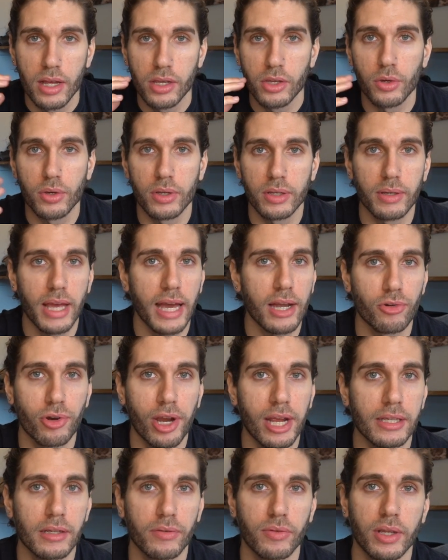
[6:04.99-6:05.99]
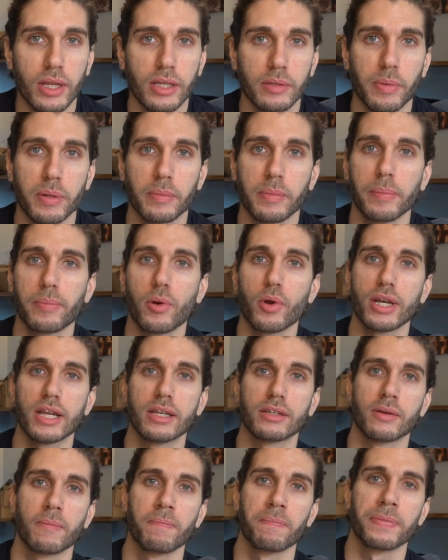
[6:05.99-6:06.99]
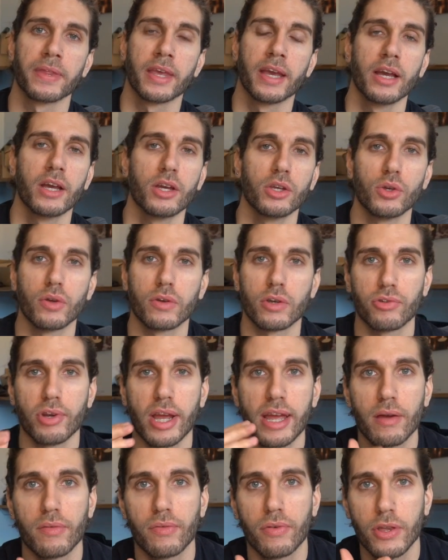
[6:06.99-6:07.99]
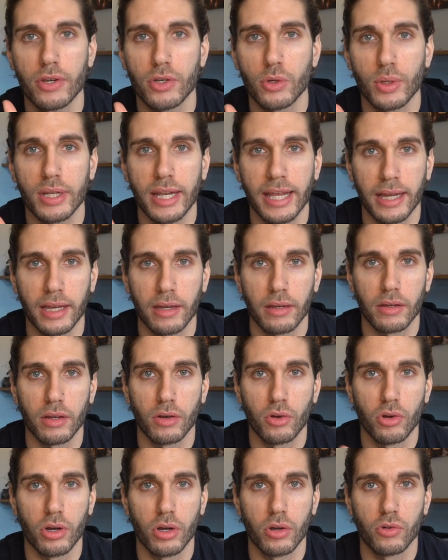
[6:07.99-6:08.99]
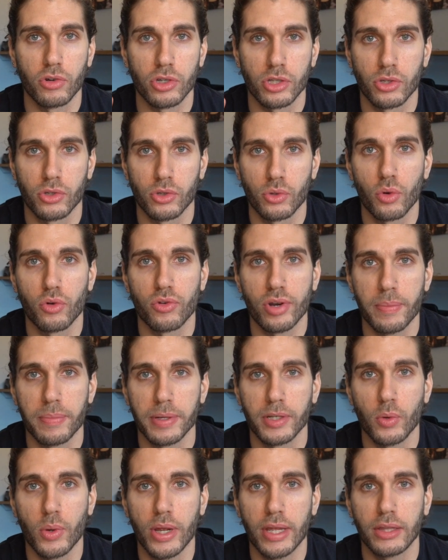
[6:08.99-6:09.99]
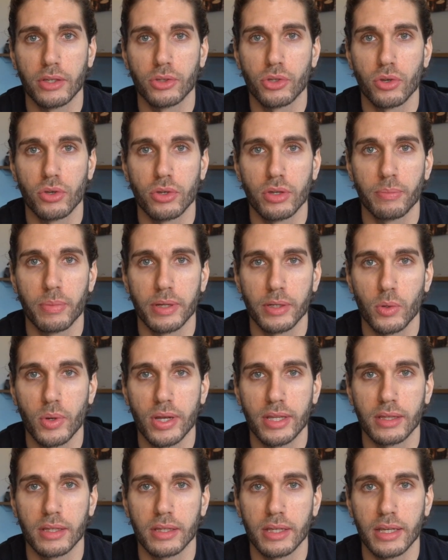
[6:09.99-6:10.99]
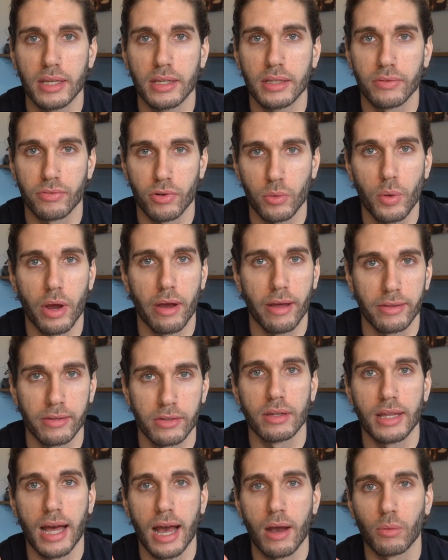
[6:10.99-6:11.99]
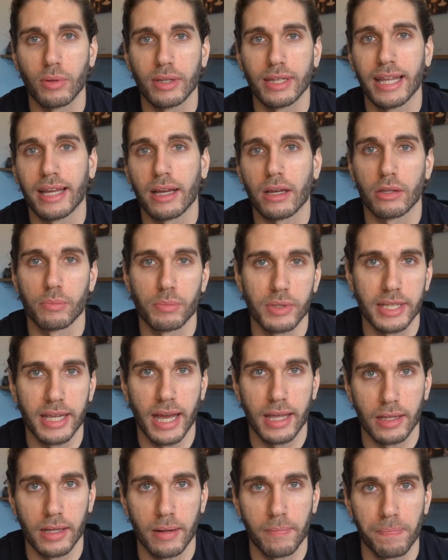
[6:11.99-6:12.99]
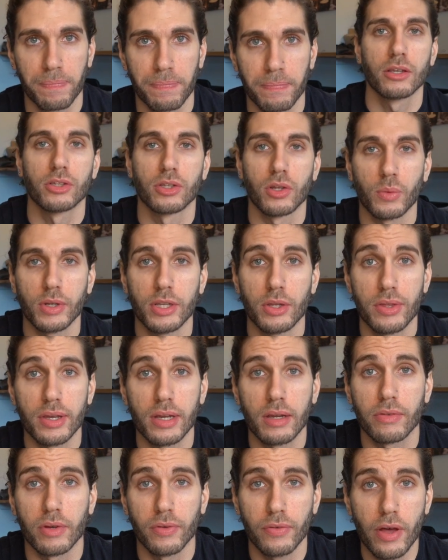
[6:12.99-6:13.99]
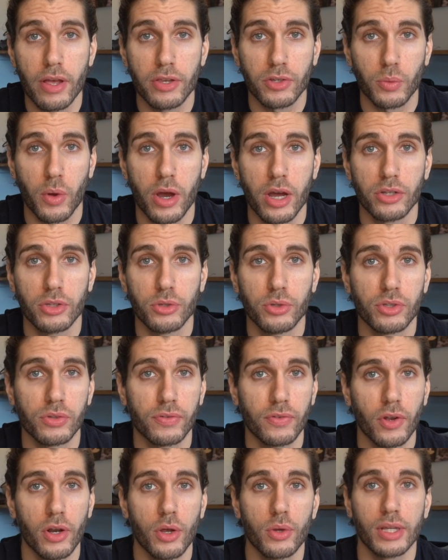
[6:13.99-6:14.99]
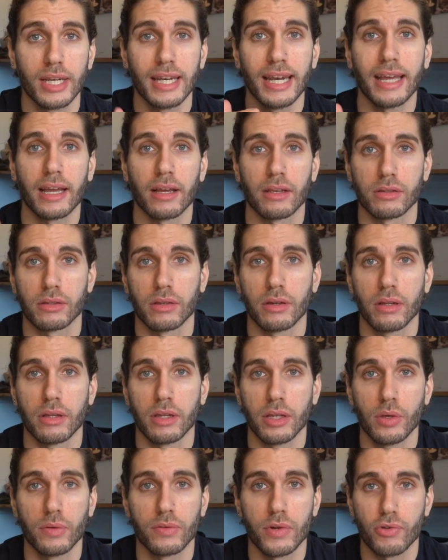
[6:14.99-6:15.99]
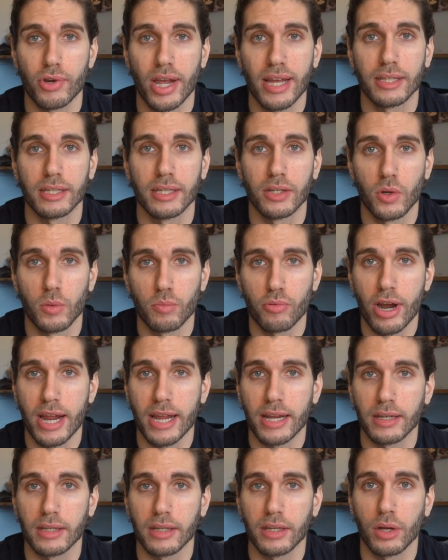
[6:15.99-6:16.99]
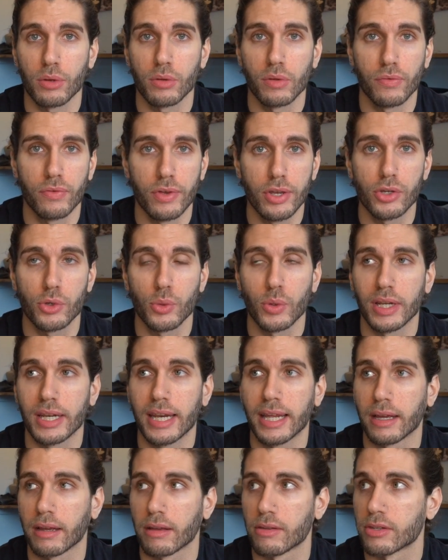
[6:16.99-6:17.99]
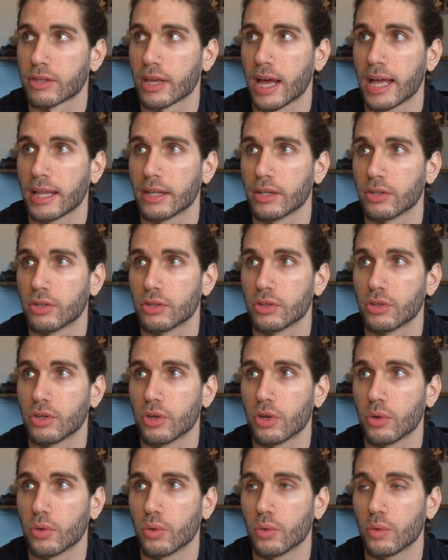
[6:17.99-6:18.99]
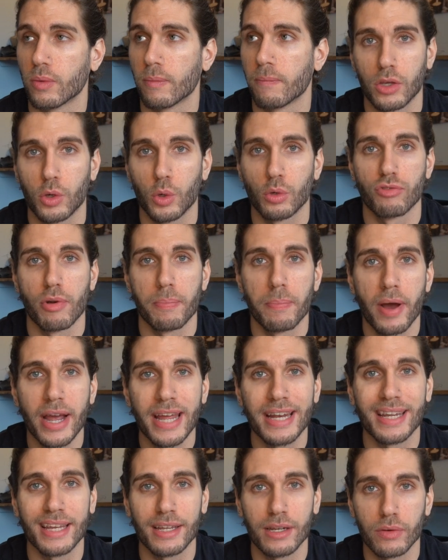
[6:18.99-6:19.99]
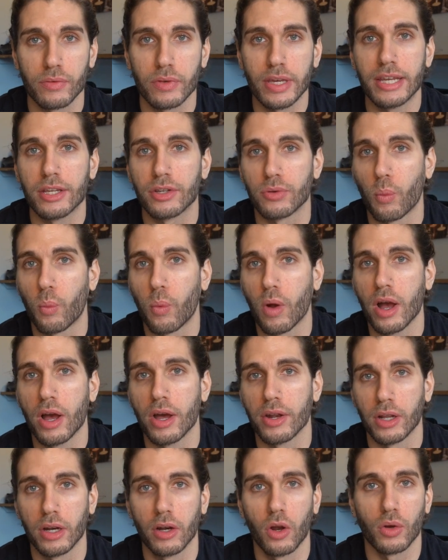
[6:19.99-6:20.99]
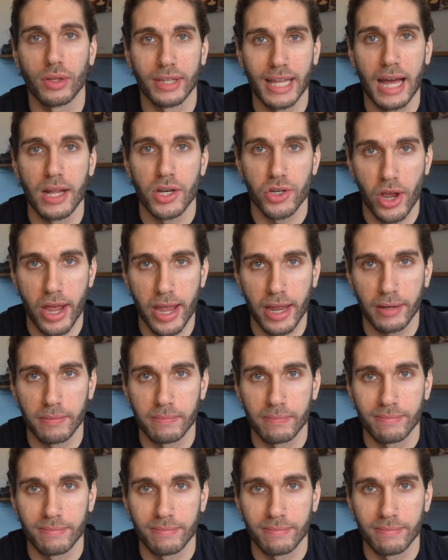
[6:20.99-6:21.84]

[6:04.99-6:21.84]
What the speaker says: You can get creative with this, but my point is, you create a visual link or a story between the different words that will link them together, so that when you think of the first word, you just follow the links that you created in your brain, the visual links, and you're reminded of each word along that chain.